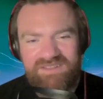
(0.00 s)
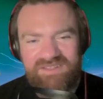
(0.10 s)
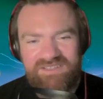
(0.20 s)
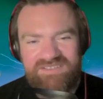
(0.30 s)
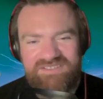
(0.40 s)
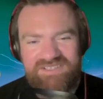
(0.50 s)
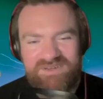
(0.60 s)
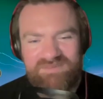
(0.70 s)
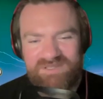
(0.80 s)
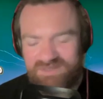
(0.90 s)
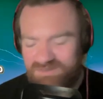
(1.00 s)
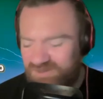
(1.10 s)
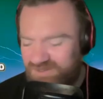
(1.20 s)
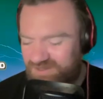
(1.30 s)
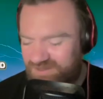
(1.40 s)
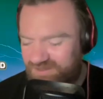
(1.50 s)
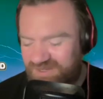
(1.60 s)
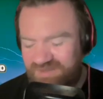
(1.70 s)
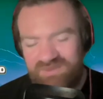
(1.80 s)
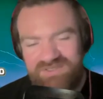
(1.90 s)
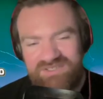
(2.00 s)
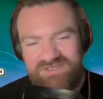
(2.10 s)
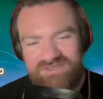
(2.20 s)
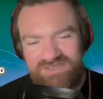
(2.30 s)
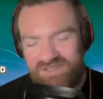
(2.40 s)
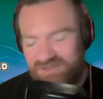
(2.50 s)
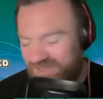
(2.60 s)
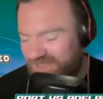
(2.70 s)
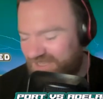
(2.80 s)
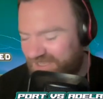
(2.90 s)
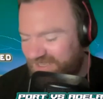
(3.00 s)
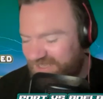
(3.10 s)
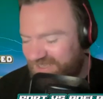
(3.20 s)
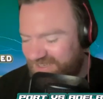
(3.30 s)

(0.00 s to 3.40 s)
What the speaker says: existing in one spot, then you're not going to have those issues. So it